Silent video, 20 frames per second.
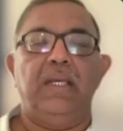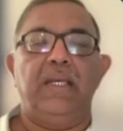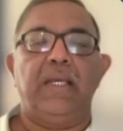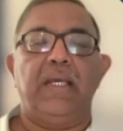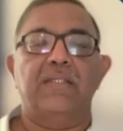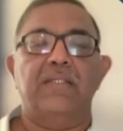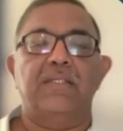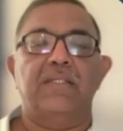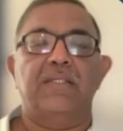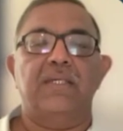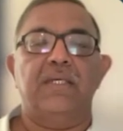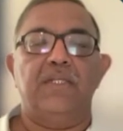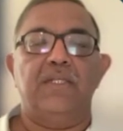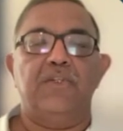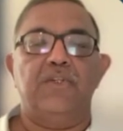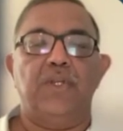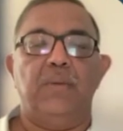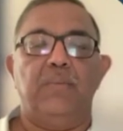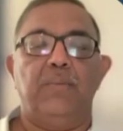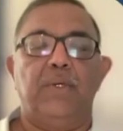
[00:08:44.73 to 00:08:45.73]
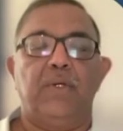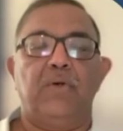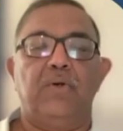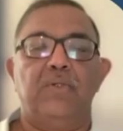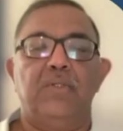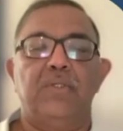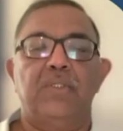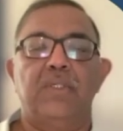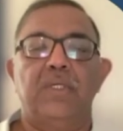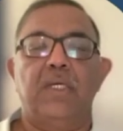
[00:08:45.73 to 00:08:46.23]
cancer surgery,
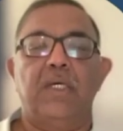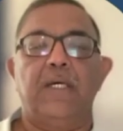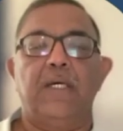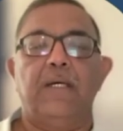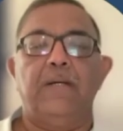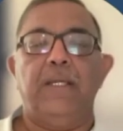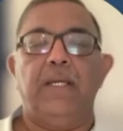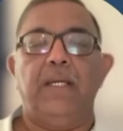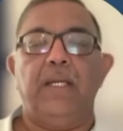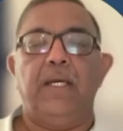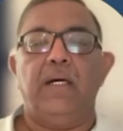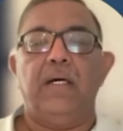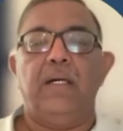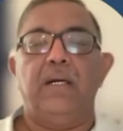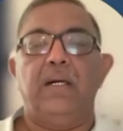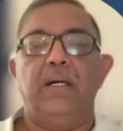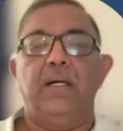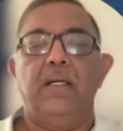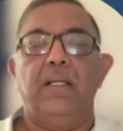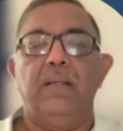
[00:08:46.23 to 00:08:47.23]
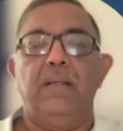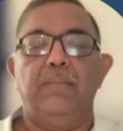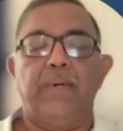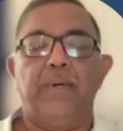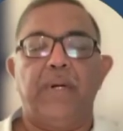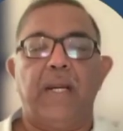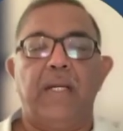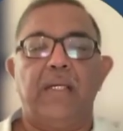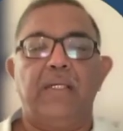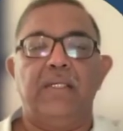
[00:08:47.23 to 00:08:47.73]
because in our
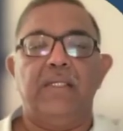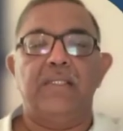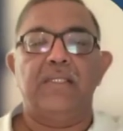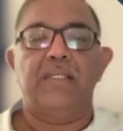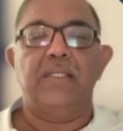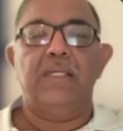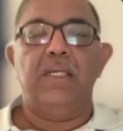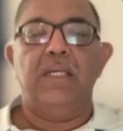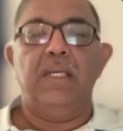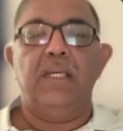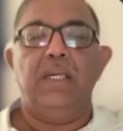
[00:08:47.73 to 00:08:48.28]
practice,